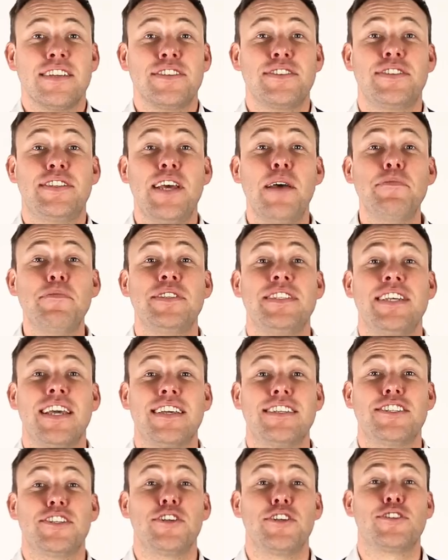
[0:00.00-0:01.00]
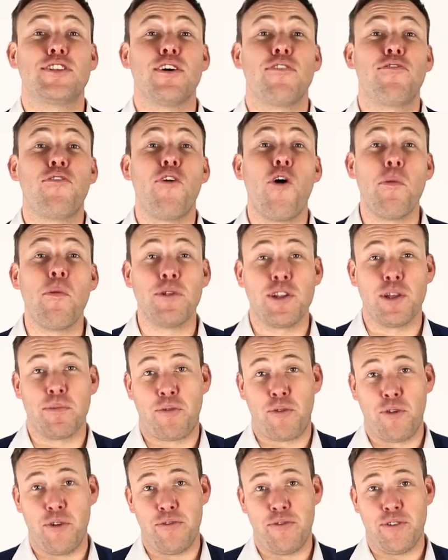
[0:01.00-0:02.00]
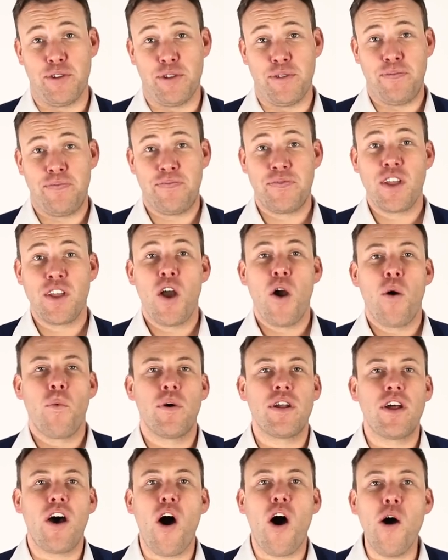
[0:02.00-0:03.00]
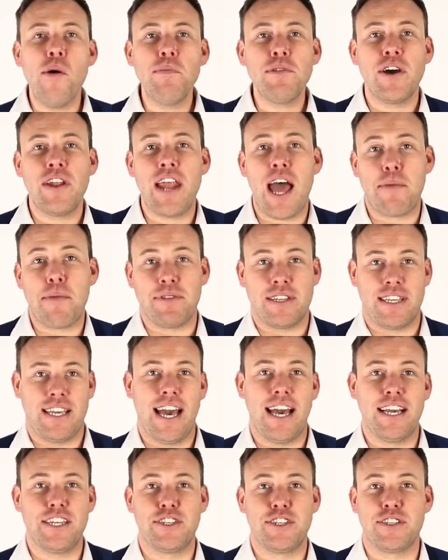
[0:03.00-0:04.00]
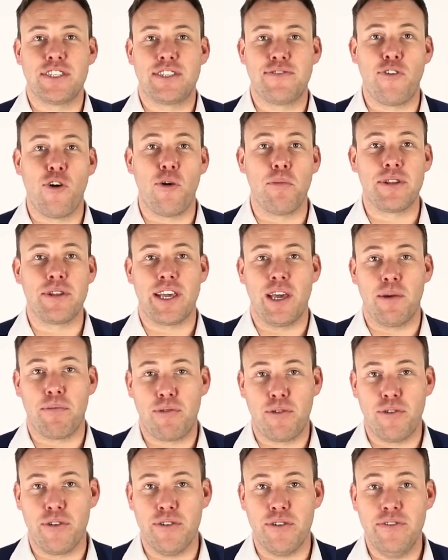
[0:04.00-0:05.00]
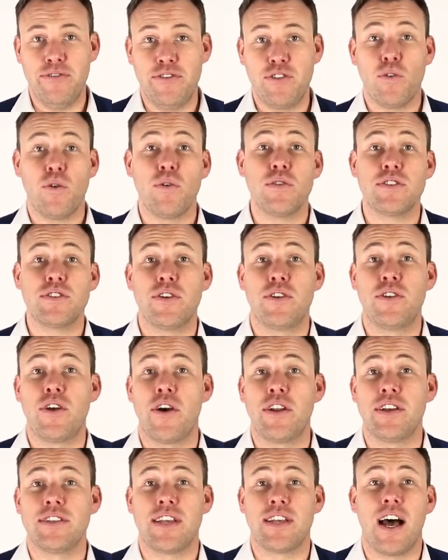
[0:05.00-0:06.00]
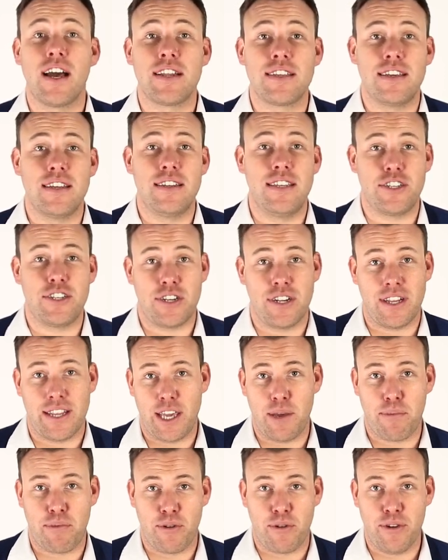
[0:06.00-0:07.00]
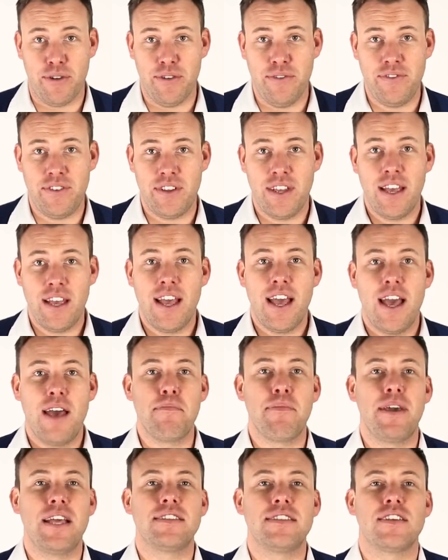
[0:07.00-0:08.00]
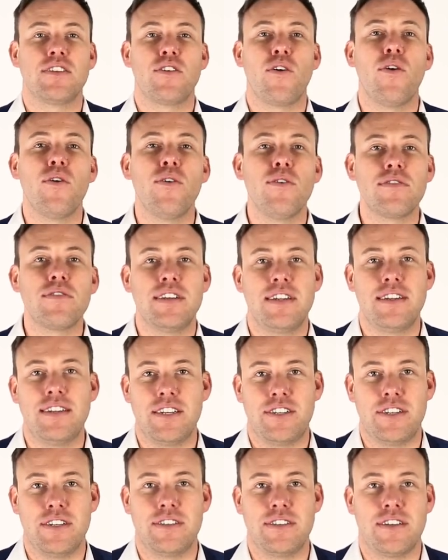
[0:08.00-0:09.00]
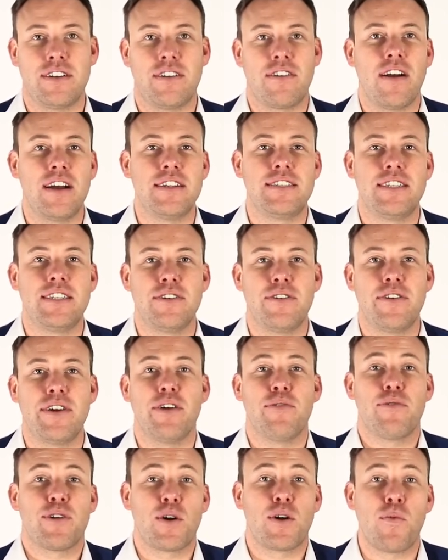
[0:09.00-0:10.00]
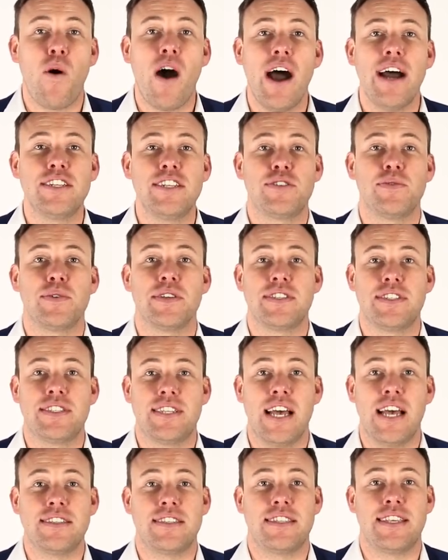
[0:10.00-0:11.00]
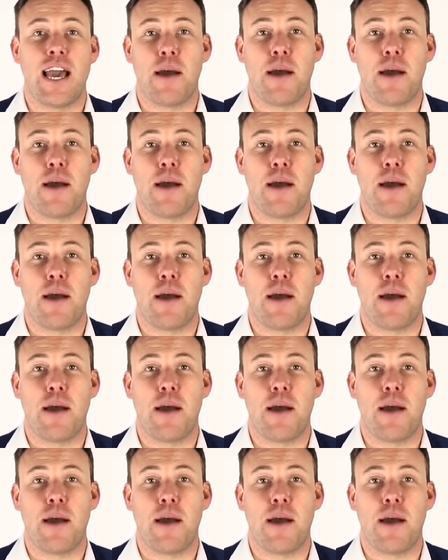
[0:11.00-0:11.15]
Step 6 is the formal approval. When a home loan application is formally approved, also known as unconditionally approved, it means that all conditions and criteria required to assess the